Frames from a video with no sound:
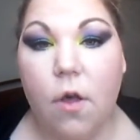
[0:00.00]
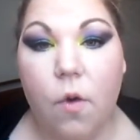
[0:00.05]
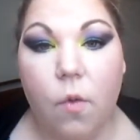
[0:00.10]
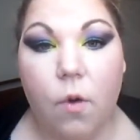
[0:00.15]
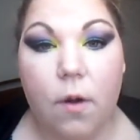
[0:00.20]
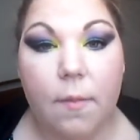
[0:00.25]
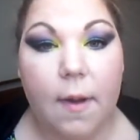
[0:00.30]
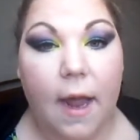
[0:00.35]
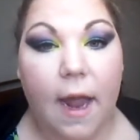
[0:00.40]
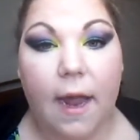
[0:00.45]

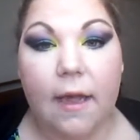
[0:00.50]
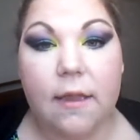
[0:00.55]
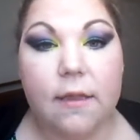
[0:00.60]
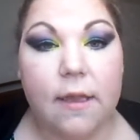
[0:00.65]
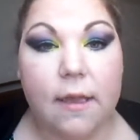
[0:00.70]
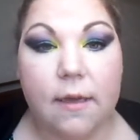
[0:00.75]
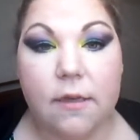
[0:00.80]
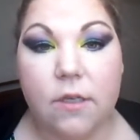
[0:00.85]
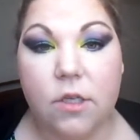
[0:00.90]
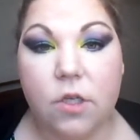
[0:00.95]
one of my
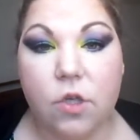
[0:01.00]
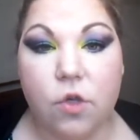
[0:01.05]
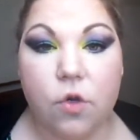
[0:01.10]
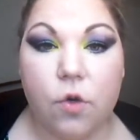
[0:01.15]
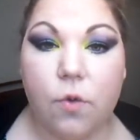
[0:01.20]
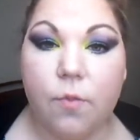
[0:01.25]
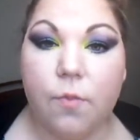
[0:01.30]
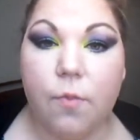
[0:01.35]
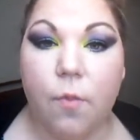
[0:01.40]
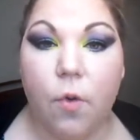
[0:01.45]
eyelids
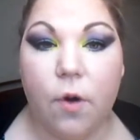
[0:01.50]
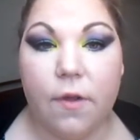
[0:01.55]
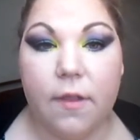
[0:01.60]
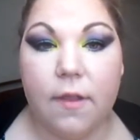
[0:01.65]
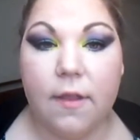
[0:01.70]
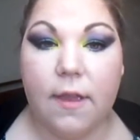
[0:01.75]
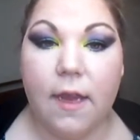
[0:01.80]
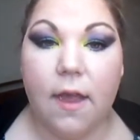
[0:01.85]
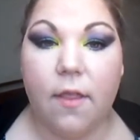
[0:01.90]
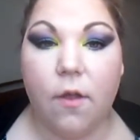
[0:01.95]
droop more
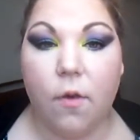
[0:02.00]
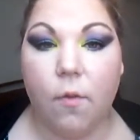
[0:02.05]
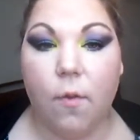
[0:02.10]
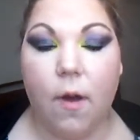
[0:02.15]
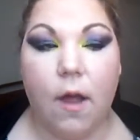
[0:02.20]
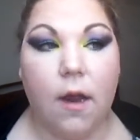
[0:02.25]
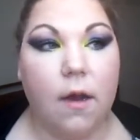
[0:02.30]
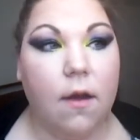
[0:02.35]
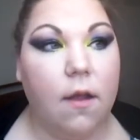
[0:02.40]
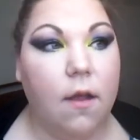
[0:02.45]
than the other
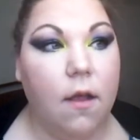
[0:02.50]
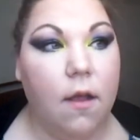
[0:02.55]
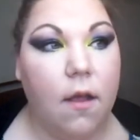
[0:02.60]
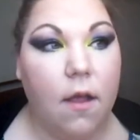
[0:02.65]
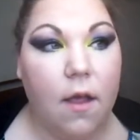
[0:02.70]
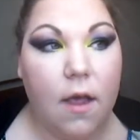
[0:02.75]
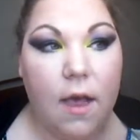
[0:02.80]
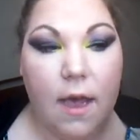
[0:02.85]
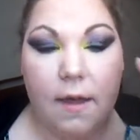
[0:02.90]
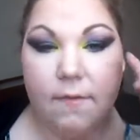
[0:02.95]
one.
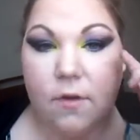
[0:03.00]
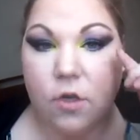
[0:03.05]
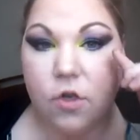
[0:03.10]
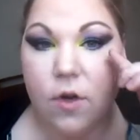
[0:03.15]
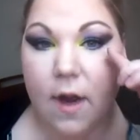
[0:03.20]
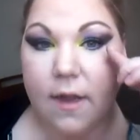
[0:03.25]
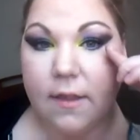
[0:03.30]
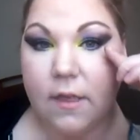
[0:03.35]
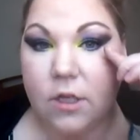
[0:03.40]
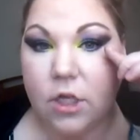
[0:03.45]
I have to
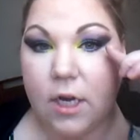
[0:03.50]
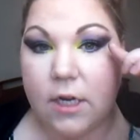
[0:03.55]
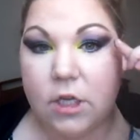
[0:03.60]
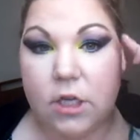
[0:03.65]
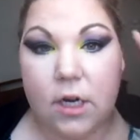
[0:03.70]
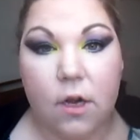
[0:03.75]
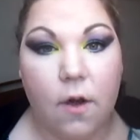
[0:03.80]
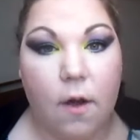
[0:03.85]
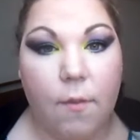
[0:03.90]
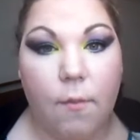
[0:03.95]
drag this
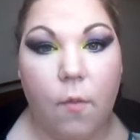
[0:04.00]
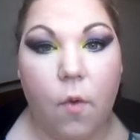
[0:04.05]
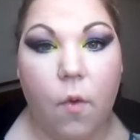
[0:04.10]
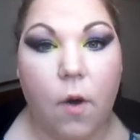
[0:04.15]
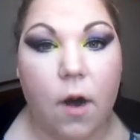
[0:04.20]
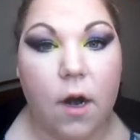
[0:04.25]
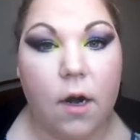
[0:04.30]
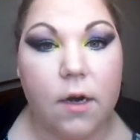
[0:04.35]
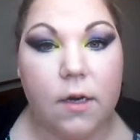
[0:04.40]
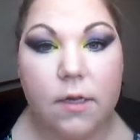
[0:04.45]
eyeshadow out
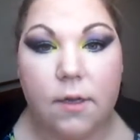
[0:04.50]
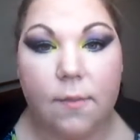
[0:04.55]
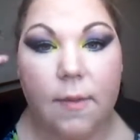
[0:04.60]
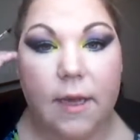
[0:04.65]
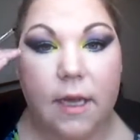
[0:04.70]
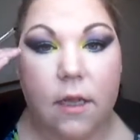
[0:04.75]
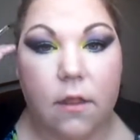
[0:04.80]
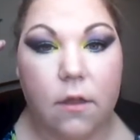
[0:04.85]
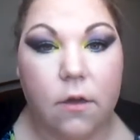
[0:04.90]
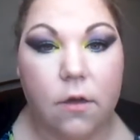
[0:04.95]
more to
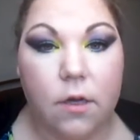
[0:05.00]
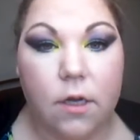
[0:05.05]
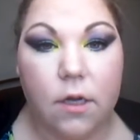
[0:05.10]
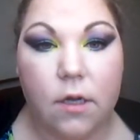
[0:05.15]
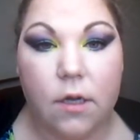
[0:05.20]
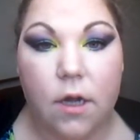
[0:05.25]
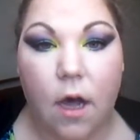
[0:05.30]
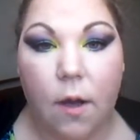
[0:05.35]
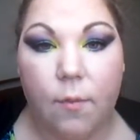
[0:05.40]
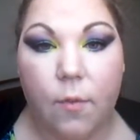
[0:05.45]
make it look
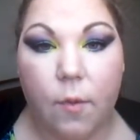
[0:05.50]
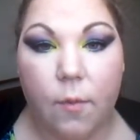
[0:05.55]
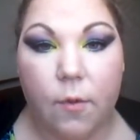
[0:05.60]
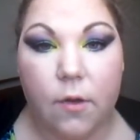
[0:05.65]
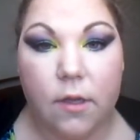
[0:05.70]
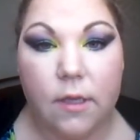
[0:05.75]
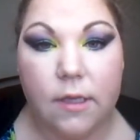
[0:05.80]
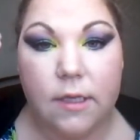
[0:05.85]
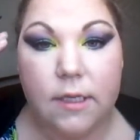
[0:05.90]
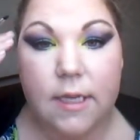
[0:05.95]
comparable
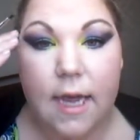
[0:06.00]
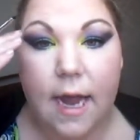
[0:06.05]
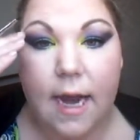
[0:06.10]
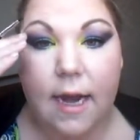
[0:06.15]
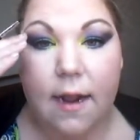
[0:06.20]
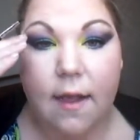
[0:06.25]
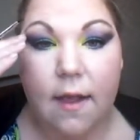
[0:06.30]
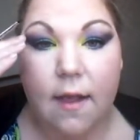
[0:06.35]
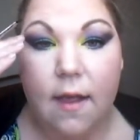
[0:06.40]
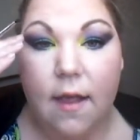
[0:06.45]
to this side.
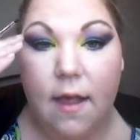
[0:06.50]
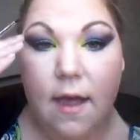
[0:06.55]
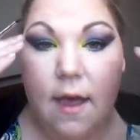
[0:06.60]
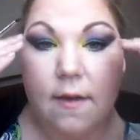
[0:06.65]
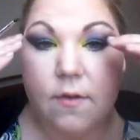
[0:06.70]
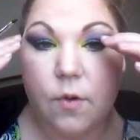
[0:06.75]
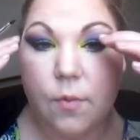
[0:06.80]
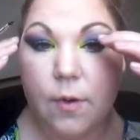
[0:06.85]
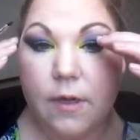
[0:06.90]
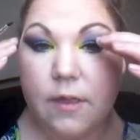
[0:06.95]
I
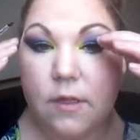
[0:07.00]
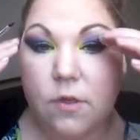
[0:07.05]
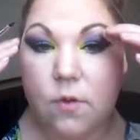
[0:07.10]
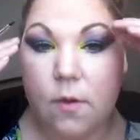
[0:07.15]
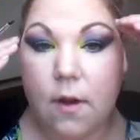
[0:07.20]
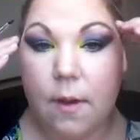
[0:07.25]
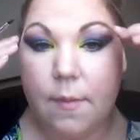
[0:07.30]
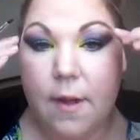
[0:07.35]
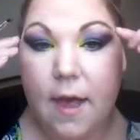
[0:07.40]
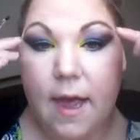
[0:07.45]
have to bring this
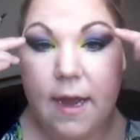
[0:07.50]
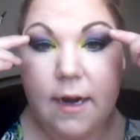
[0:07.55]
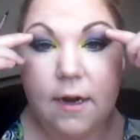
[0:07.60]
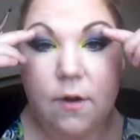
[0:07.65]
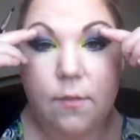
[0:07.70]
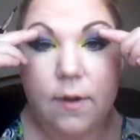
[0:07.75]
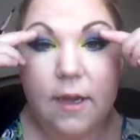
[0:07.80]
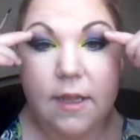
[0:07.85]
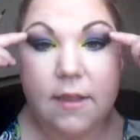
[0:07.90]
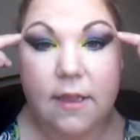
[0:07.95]
one up higher
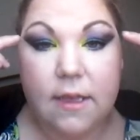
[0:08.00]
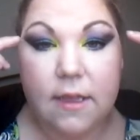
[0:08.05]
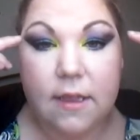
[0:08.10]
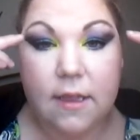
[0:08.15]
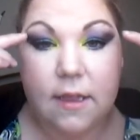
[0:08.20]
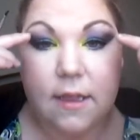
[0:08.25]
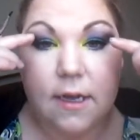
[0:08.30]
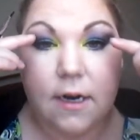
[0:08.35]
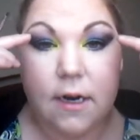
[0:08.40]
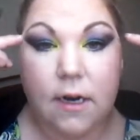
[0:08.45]
when I think
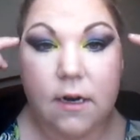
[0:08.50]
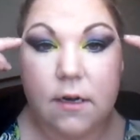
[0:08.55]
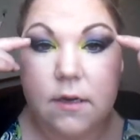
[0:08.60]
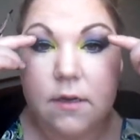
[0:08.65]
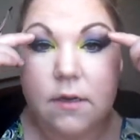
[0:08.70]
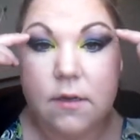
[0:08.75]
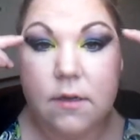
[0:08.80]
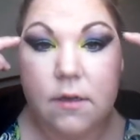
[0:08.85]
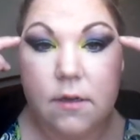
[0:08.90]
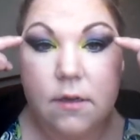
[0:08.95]
that they're
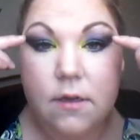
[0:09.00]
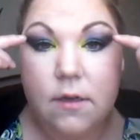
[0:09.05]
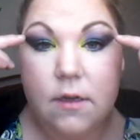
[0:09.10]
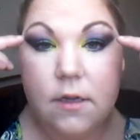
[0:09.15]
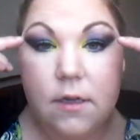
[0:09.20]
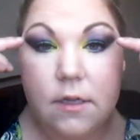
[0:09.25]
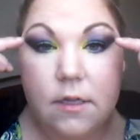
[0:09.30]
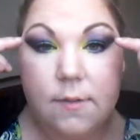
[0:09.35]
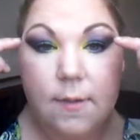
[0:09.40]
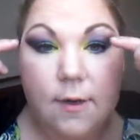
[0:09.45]

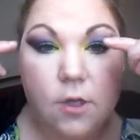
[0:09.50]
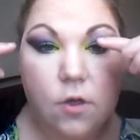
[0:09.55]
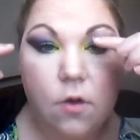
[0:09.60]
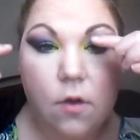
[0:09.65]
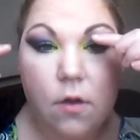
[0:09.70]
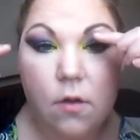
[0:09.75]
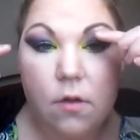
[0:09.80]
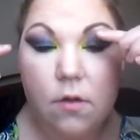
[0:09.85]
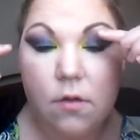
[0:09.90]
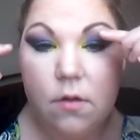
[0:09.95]

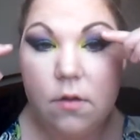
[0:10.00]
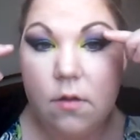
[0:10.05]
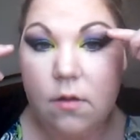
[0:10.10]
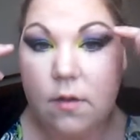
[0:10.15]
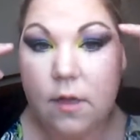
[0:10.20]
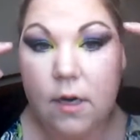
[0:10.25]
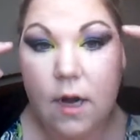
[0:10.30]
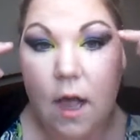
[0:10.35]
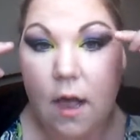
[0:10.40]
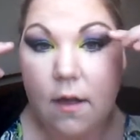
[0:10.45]
symmetrical.
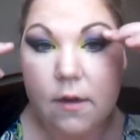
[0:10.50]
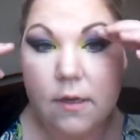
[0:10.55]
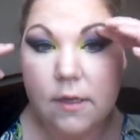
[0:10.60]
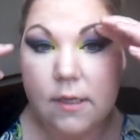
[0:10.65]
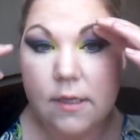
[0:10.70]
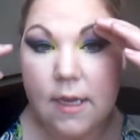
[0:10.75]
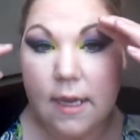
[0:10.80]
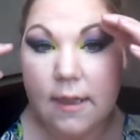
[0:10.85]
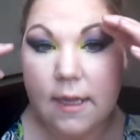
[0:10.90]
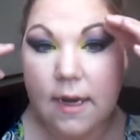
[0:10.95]
They're not,
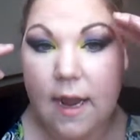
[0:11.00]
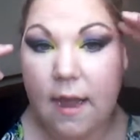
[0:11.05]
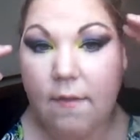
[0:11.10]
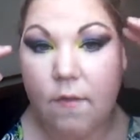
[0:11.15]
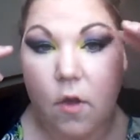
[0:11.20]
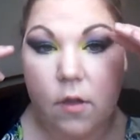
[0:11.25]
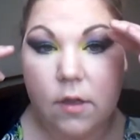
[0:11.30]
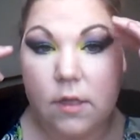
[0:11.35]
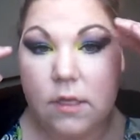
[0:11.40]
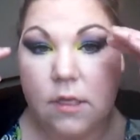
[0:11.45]
because then I have
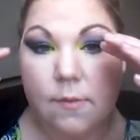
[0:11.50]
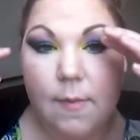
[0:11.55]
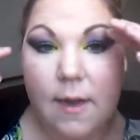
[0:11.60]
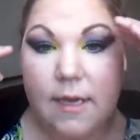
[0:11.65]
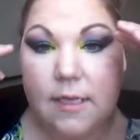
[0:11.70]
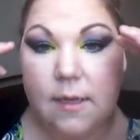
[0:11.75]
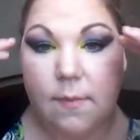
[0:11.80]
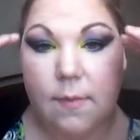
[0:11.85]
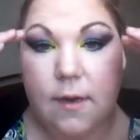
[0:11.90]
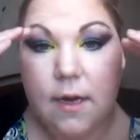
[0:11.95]
all this
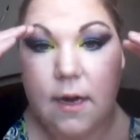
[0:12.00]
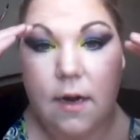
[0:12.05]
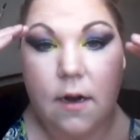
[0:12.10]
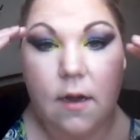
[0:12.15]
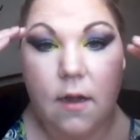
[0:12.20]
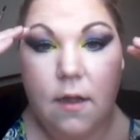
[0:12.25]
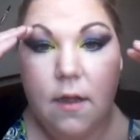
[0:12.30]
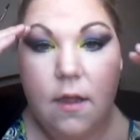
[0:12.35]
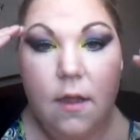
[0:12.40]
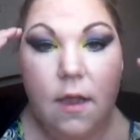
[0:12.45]
space up here
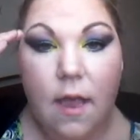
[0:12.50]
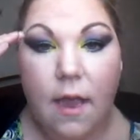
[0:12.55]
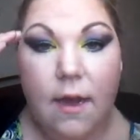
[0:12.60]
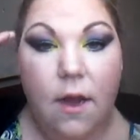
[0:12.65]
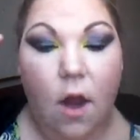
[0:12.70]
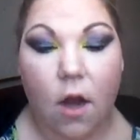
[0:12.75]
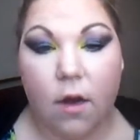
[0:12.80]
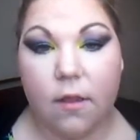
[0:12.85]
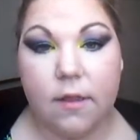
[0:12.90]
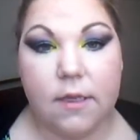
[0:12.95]
and
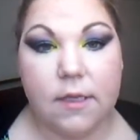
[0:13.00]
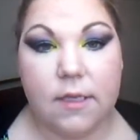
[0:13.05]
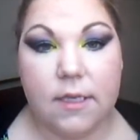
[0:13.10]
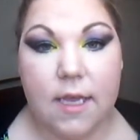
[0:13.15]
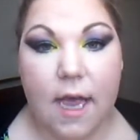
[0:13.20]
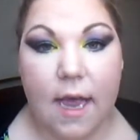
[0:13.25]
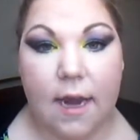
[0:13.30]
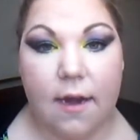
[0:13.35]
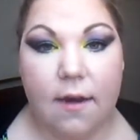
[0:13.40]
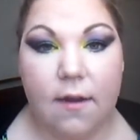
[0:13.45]
not on this
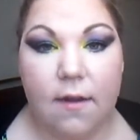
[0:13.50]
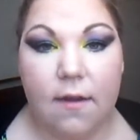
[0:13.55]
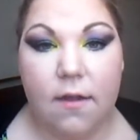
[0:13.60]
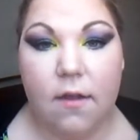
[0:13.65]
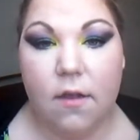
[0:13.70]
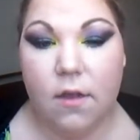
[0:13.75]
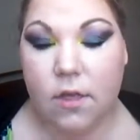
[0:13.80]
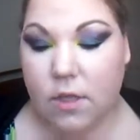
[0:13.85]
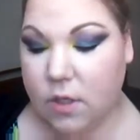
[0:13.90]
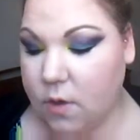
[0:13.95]
side.
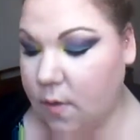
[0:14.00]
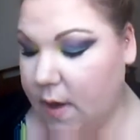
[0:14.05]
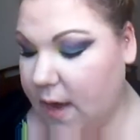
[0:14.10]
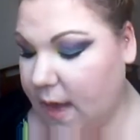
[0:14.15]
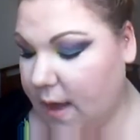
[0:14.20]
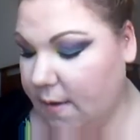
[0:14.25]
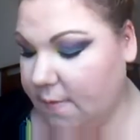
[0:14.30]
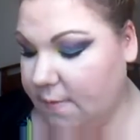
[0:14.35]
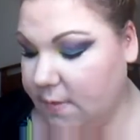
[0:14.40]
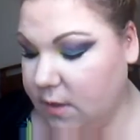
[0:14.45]
So I
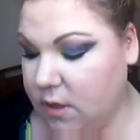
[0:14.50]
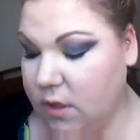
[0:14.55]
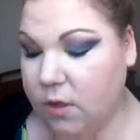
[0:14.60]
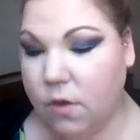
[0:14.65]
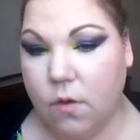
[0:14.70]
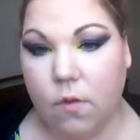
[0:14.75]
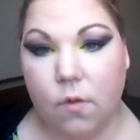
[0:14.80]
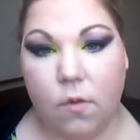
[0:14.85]
have to,